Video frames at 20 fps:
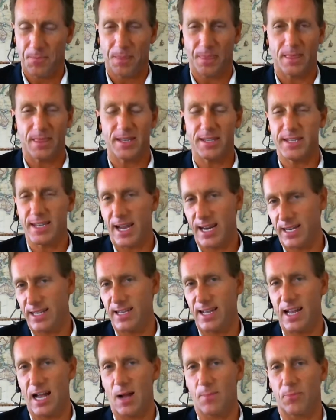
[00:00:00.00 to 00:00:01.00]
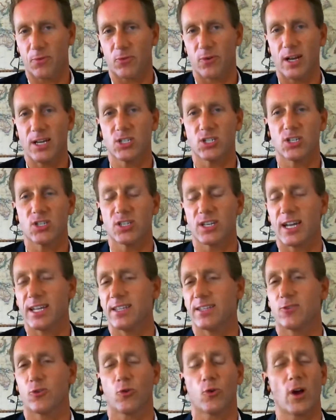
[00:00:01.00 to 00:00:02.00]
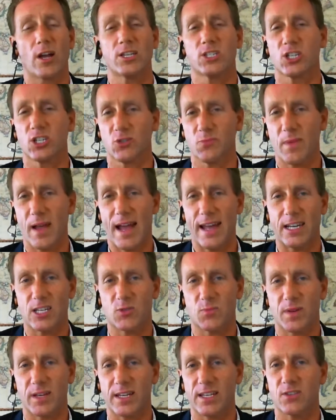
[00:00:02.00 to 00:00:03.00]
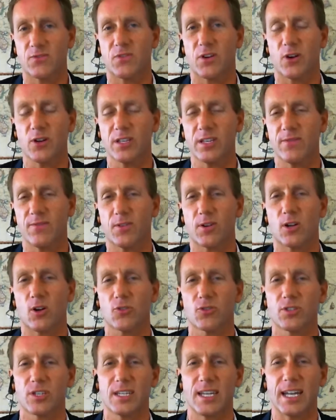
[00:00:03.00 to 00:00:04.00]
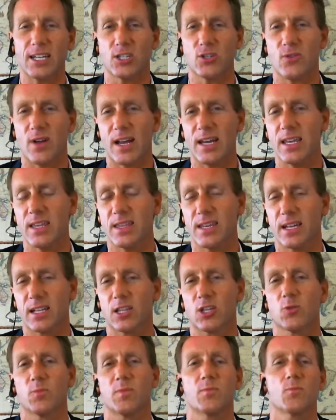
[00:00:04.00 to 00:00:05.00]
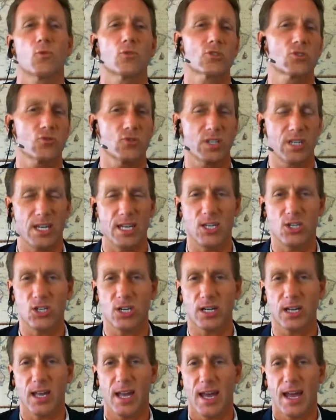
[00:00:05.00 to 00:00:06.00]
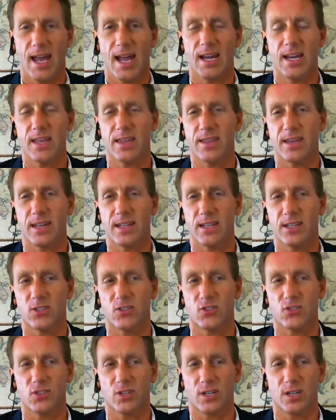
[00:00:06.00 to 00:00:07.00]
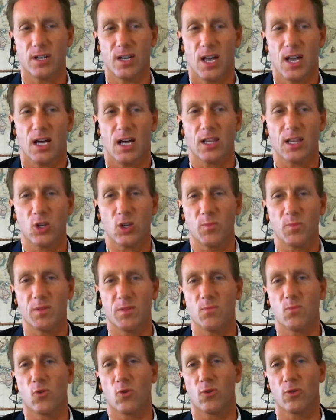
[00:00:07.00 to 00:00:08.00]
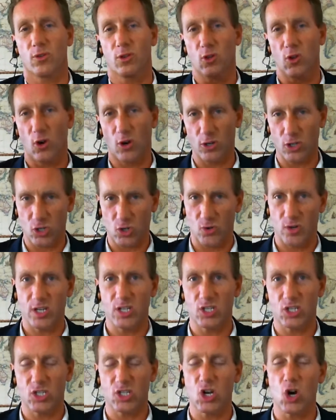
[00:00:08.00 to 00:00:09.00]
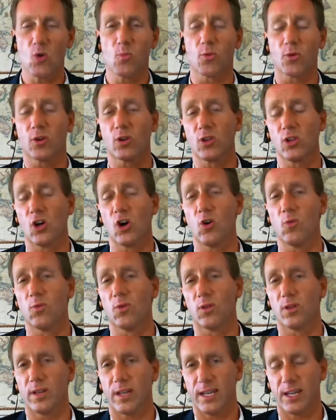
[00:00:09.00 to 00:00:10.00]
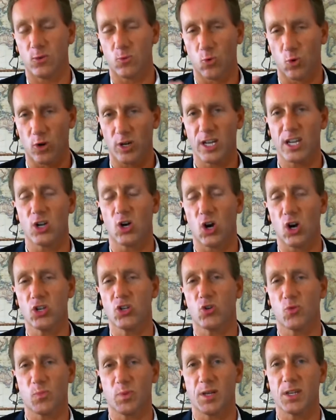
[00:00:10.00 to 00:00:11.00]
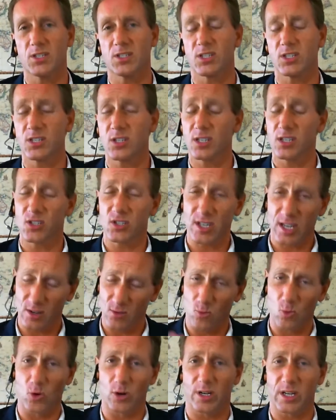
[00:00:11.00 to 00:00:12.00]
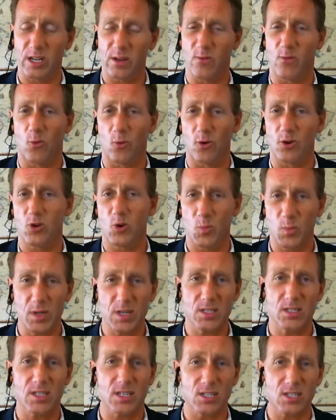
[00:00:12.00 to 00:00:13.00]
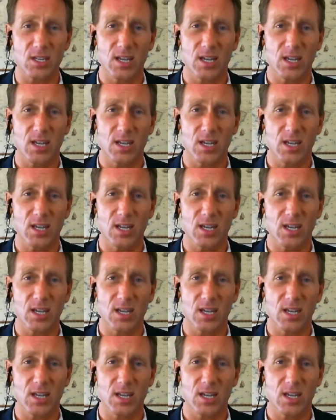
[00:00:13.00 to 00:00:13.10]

the day-to-day operations and crisis management, it's very difficult to get to anything a little bit more strategic, anything that's a little bit more larger in scope or global in working on your business instead of working for your business.